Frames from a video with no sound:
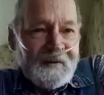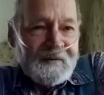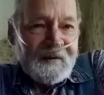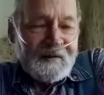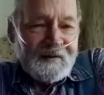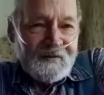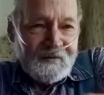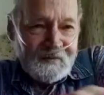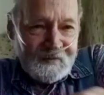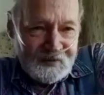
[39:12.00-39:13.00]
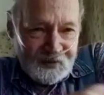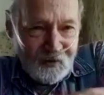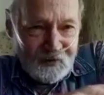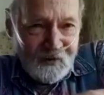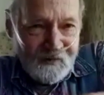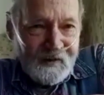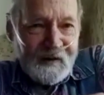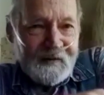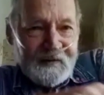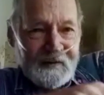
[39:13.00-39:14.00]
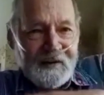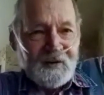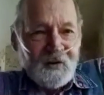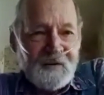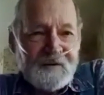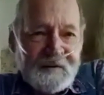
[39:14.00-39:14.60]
that you soaked overnight and then cooked.